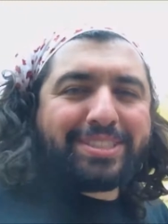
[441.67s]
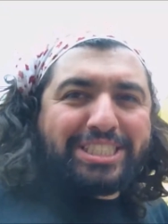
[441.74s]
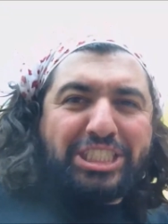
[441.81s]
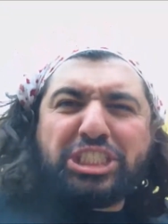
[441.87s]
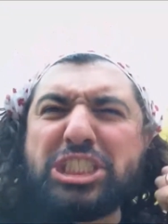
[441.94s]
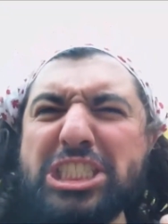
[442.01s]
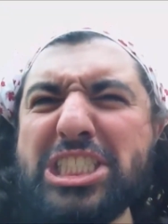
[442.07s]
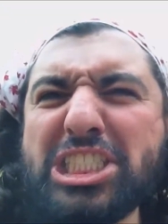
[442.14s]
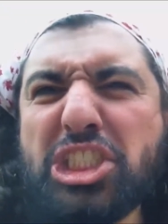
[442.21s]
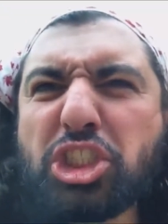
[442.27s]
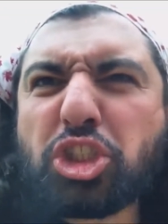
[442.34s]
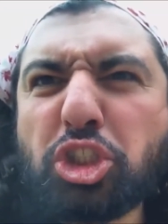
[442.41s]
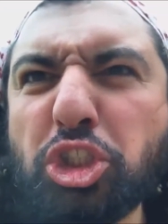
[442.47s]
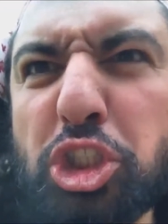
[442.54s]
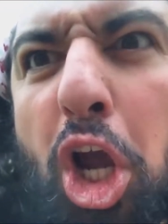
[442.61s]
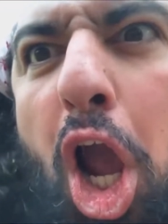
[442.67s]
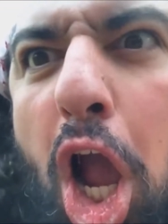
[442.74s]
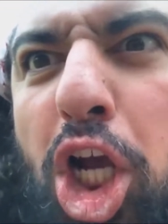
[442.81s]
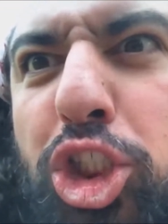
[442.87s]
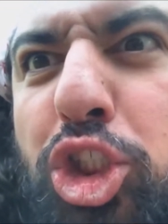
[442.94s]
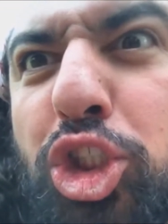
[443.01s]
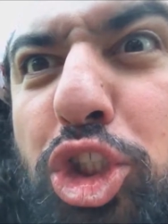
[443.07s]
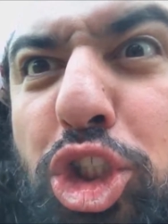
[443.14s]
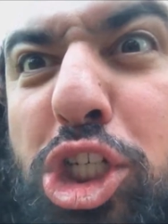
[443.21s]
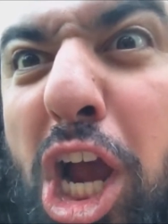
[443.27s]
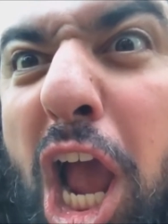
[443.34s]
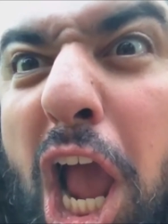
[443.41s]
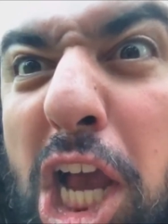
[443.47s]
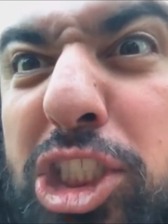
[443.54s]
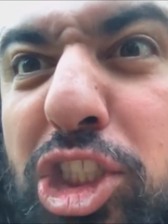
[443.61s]
Yes, yes,
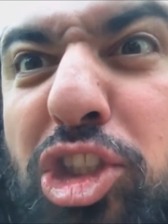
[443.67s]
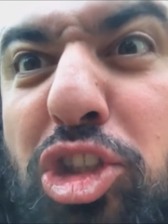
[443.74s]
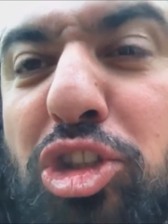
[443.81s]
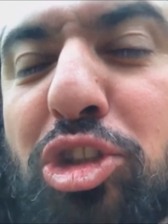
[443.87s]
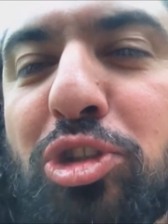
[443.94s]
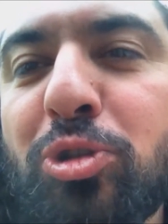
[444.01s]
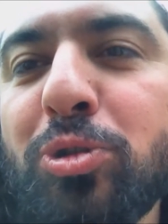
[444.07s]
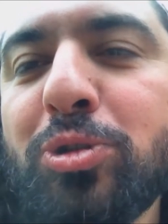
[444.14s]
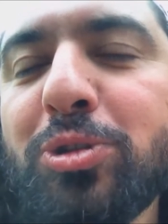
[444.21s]
yes!